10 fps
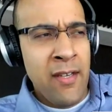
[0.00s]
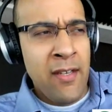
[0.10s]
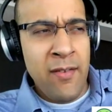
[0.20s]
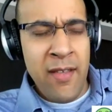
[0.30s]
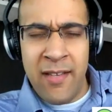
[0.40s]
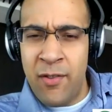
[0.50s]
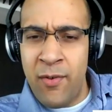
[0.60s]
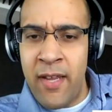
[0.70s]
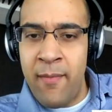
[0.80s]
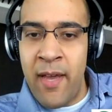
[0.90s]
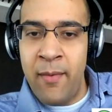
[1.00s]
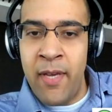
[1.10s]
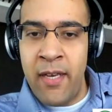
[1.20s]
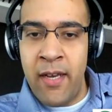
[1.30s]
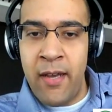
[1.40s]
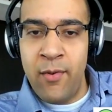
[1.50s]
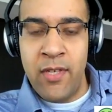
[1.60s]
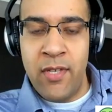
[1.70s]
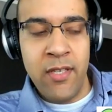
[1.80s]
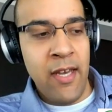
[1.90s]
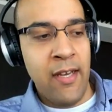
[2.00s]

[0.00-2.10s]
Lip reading: 2003 it might have been, and I was